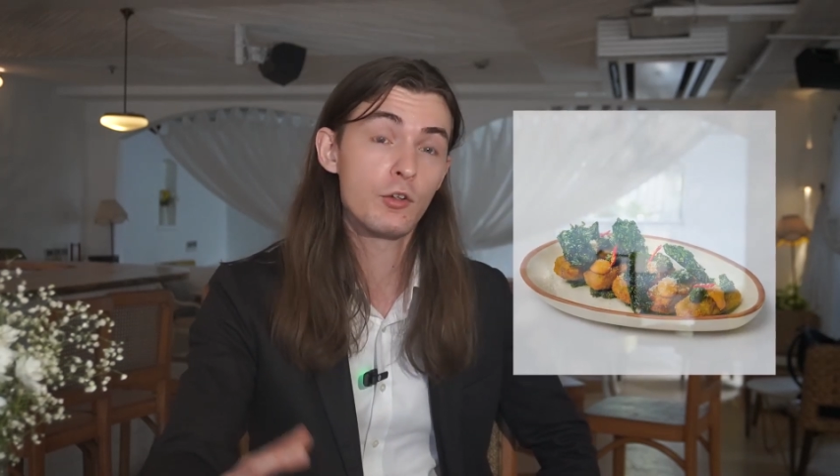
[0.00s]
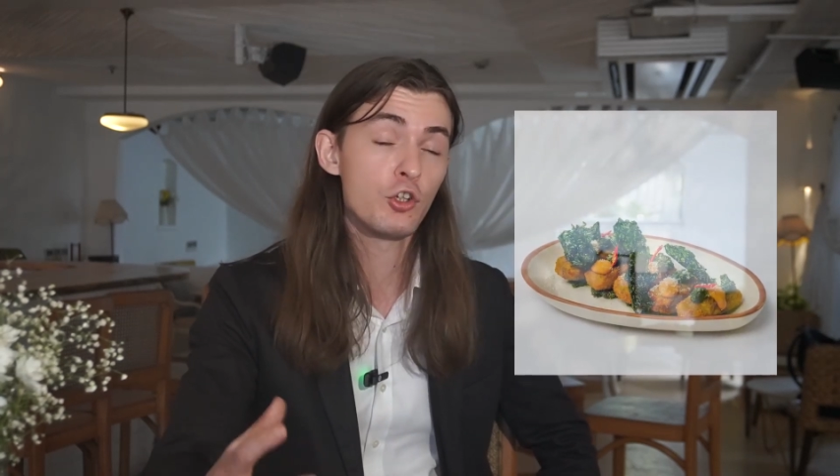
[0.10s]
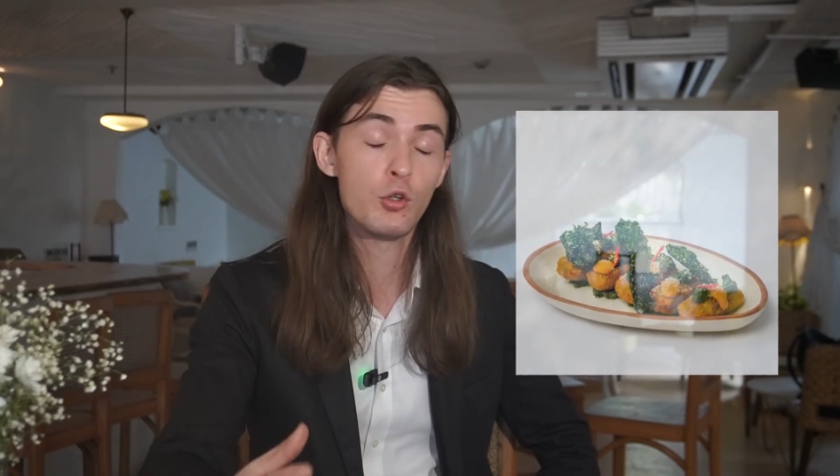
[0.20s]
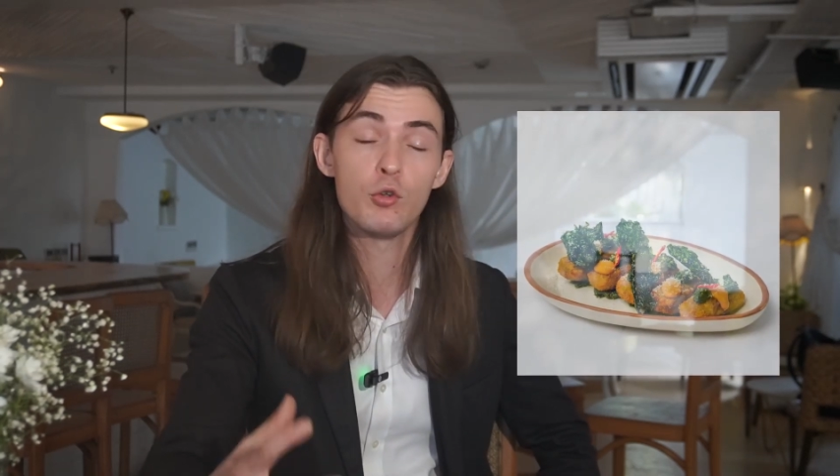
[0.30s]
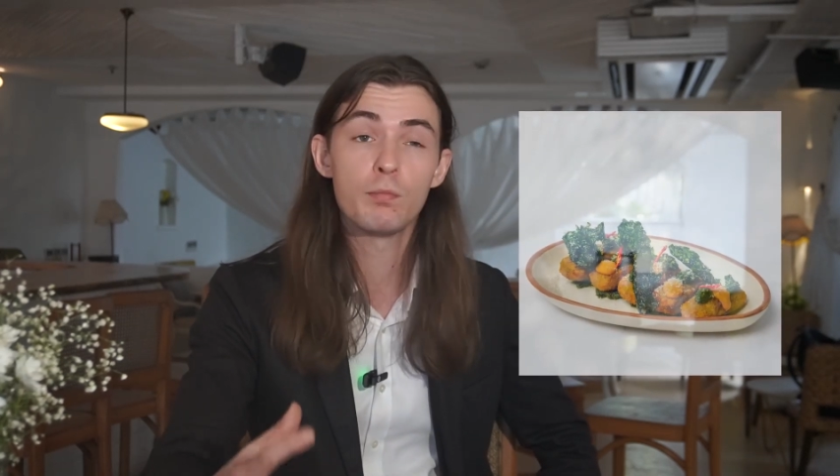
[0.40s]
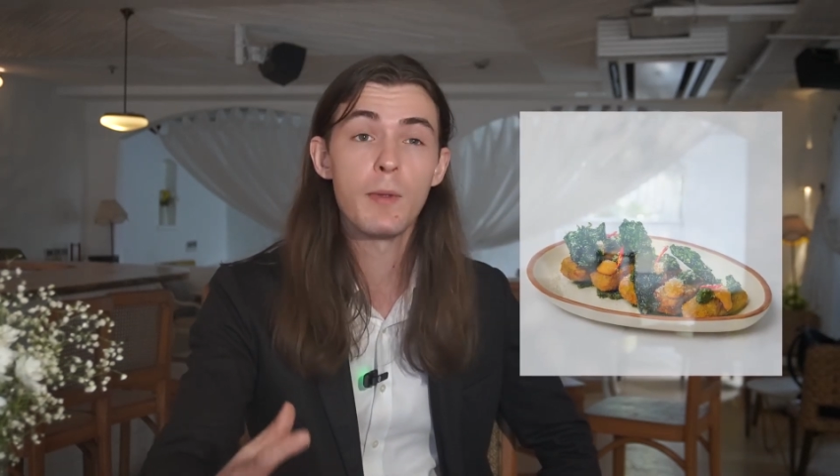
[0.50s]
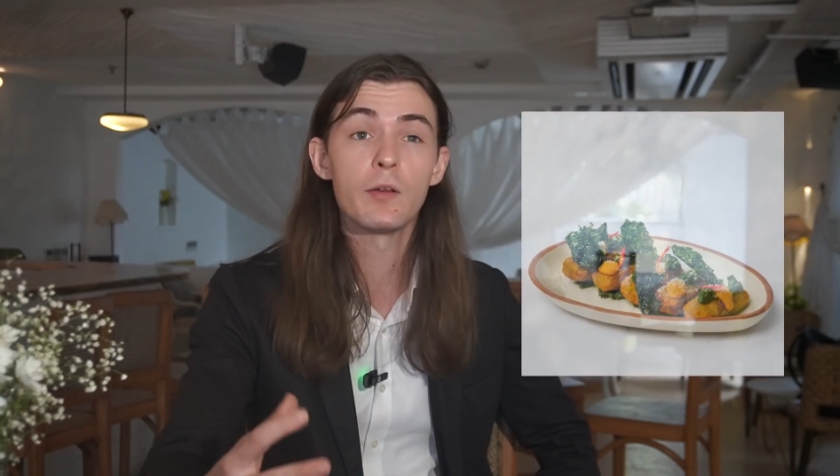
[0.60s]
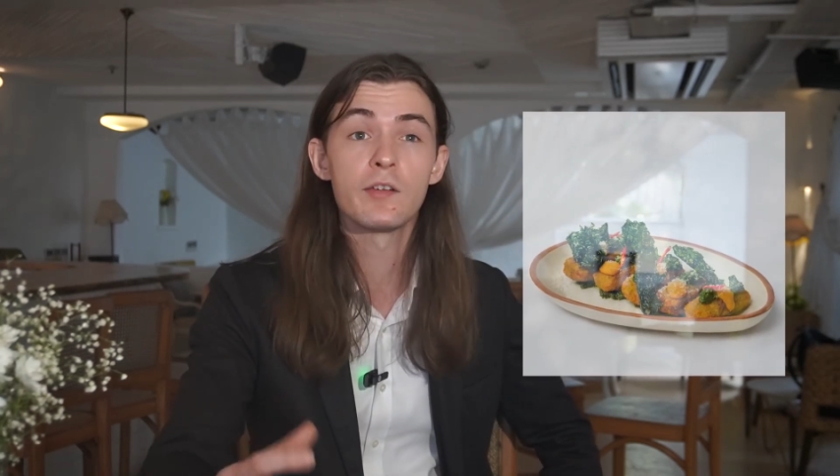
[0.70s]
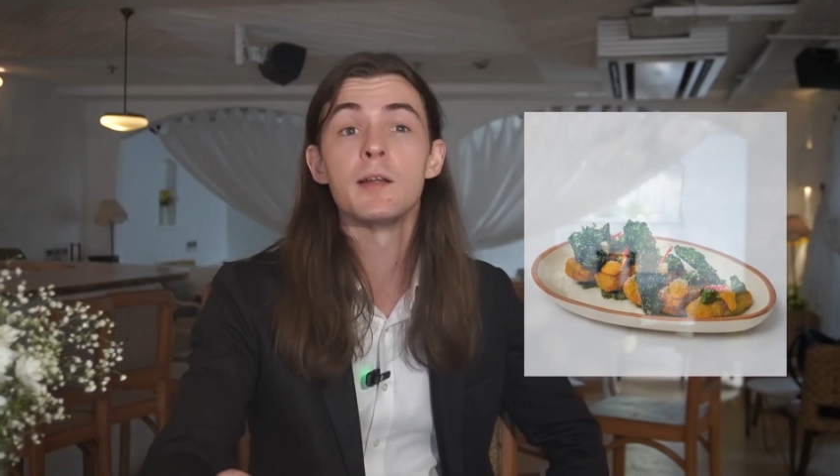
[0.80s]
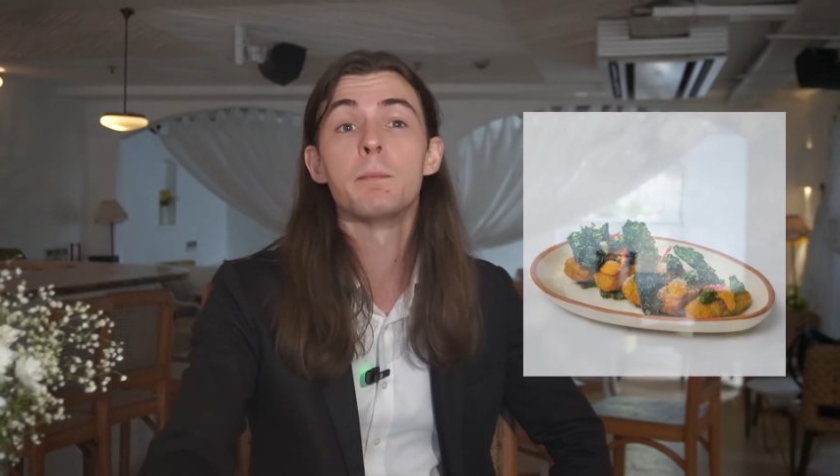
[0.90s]
huge
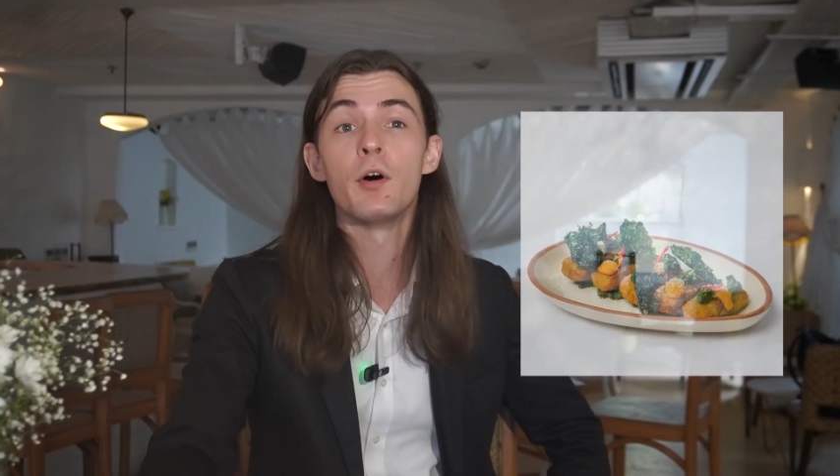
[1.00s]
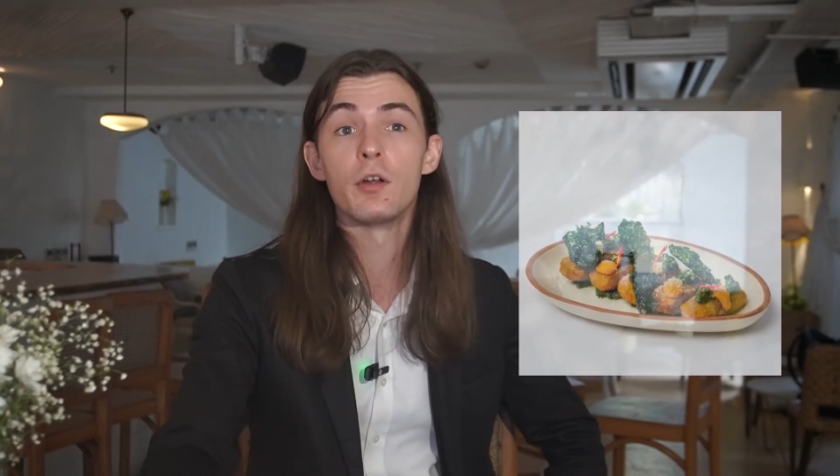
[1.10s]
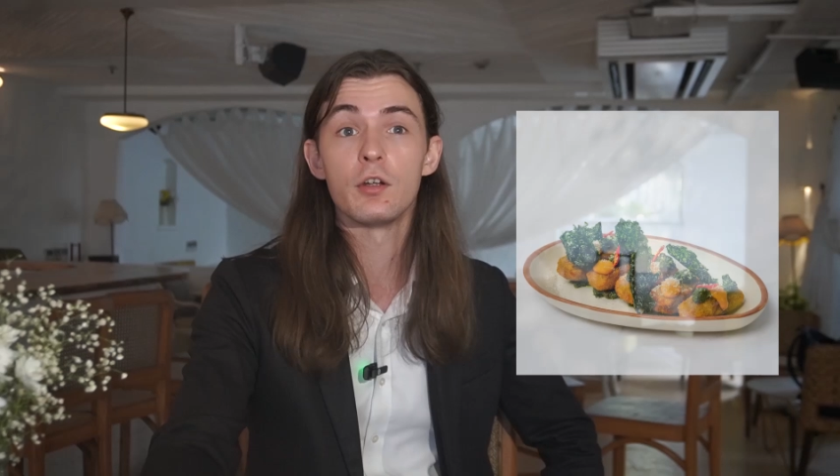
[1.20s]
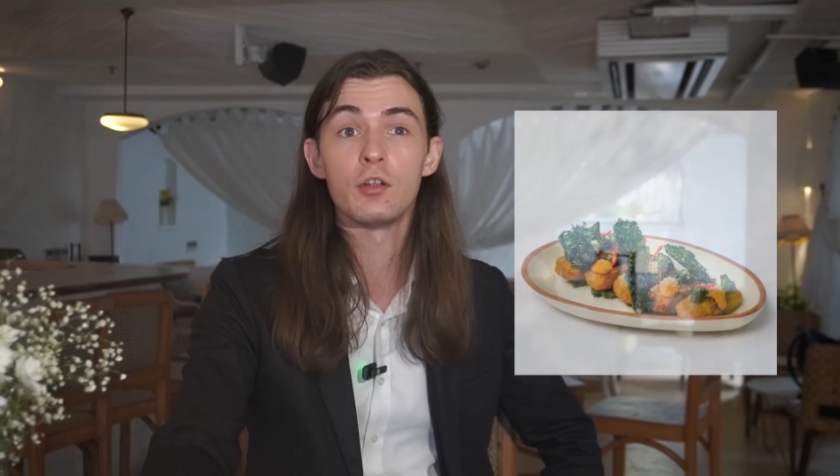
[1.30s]
melting pot,